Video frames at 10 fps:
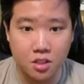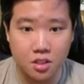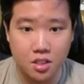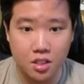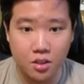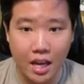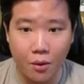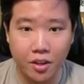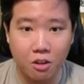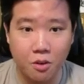Let's see. Yeah,
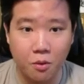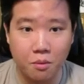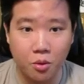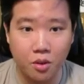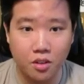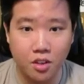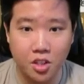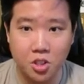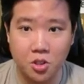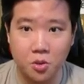we can convert one more.
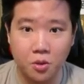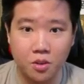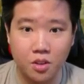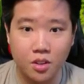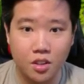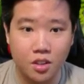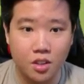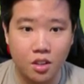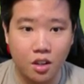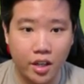32.
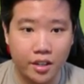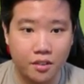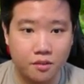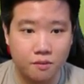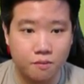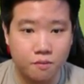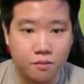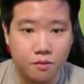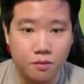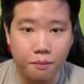All right.
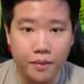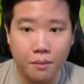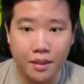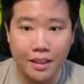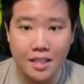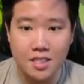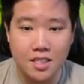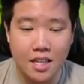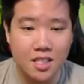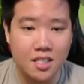But
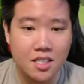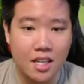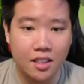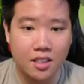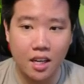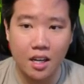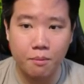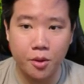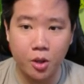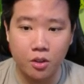that's just not,
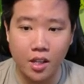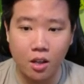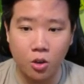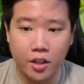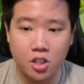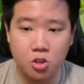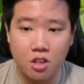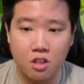you know, not looking into the